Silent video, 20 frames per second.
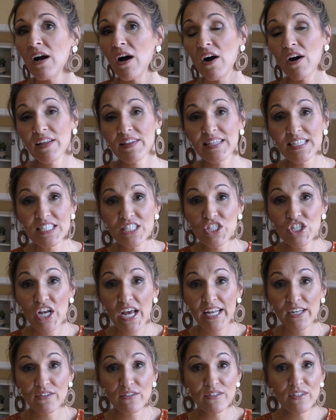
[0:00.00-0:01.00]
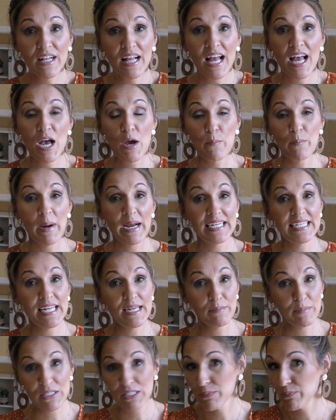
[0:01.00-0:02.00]
on this channel, my
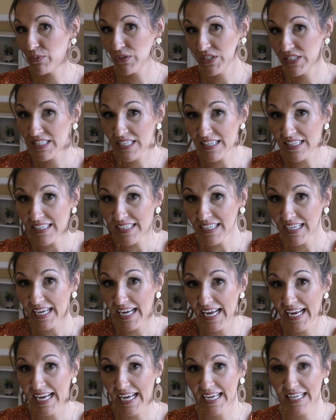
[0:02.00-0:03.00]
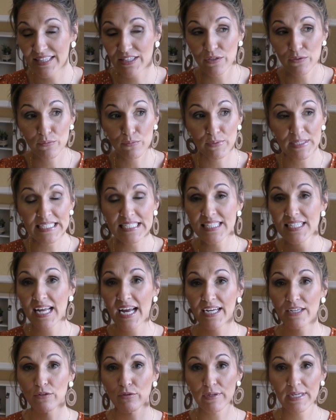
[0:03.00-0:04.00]
name is Priscilla and the reason
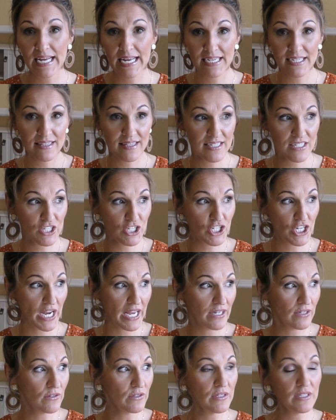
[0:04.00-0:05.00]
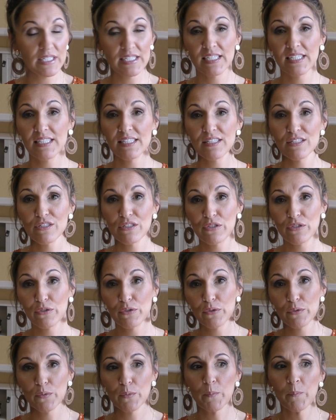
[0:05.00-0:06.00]
I created this channel is
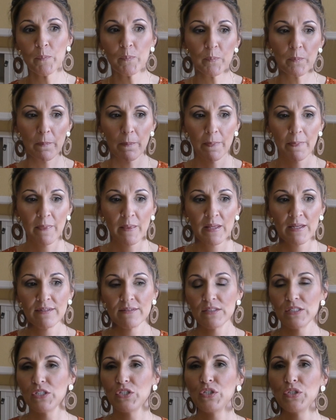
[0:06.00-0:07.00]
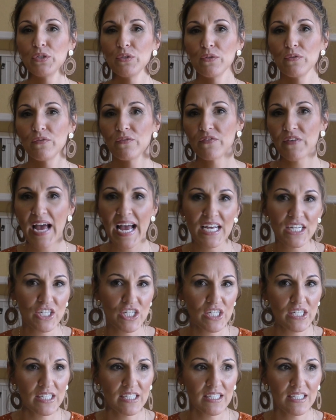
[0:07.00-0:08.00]
to do
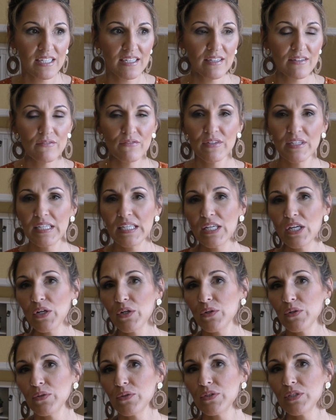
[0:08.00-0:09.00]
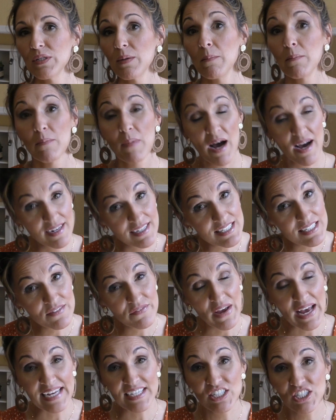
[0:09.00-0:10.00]
fashion videos, modest
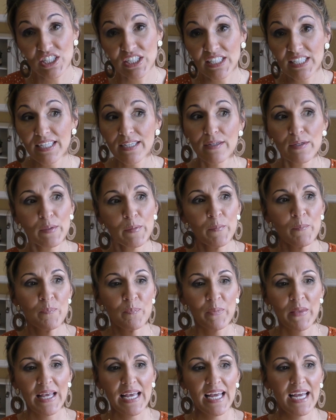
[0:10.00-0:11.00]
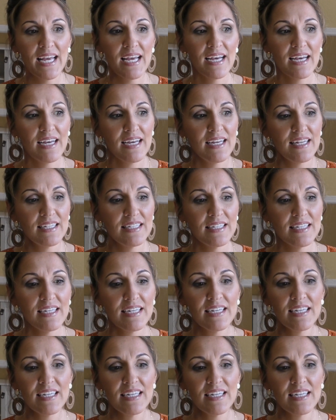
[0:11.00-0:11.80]
fashion, and